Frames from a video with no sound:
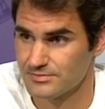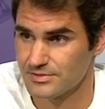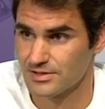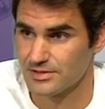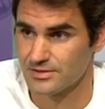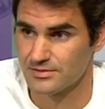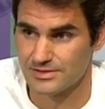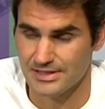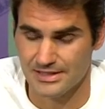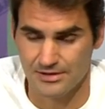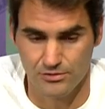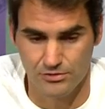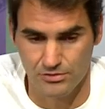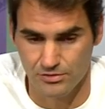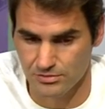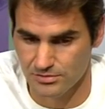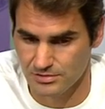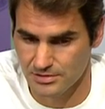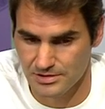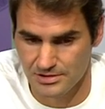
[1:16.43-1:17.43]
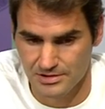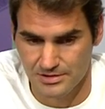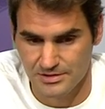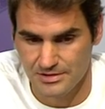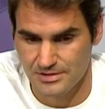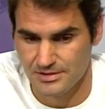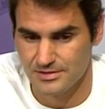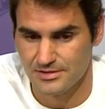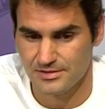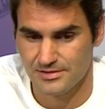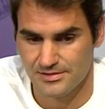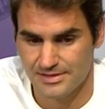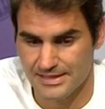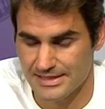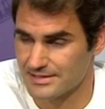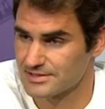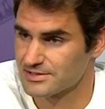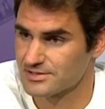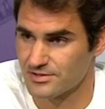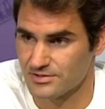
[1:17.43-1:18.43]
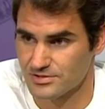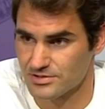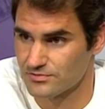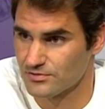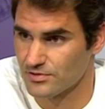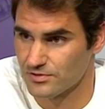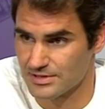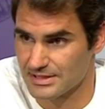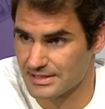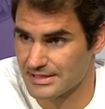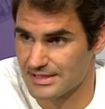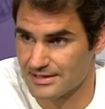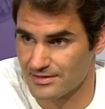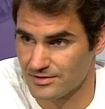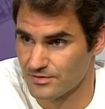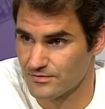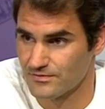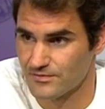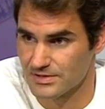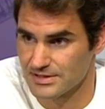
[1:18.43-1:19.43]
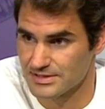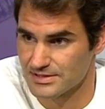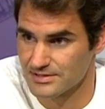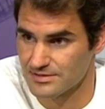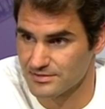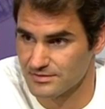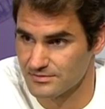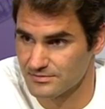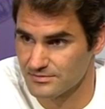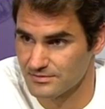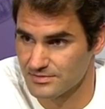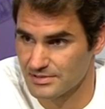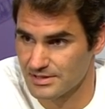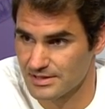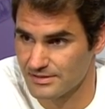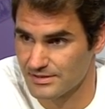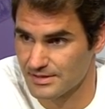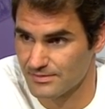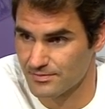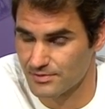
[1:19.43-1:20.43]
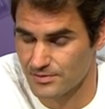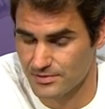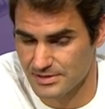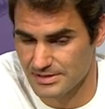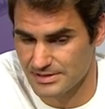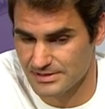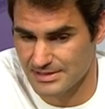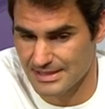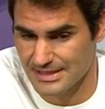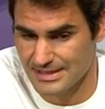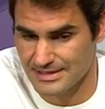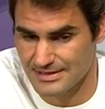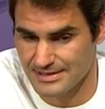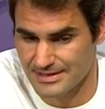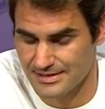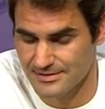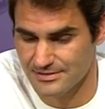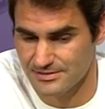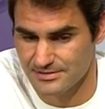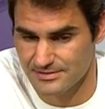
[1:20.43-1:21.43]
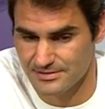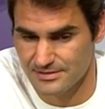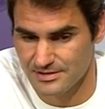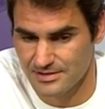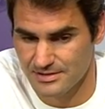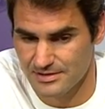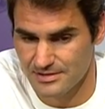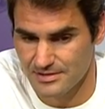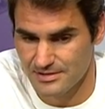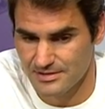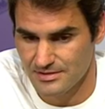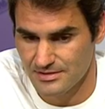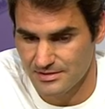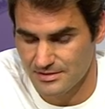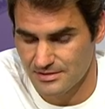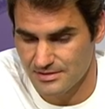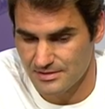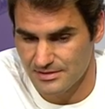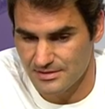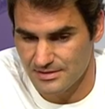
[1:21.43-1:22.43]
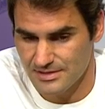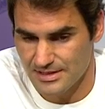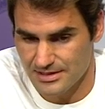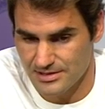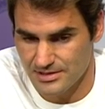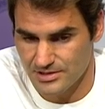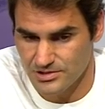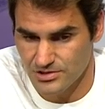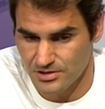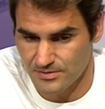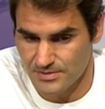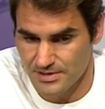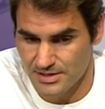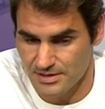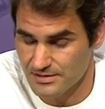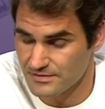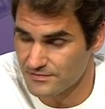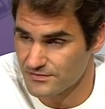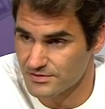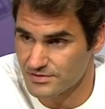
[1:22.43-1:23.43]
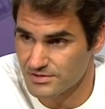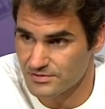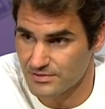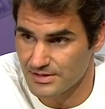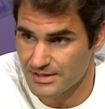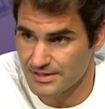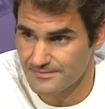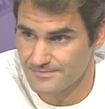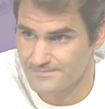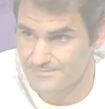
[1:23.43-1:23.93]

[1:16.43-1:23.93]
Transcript: You know, the whole thing starts rolling then hopefully so clearly important is getting there and getting the job done in the first week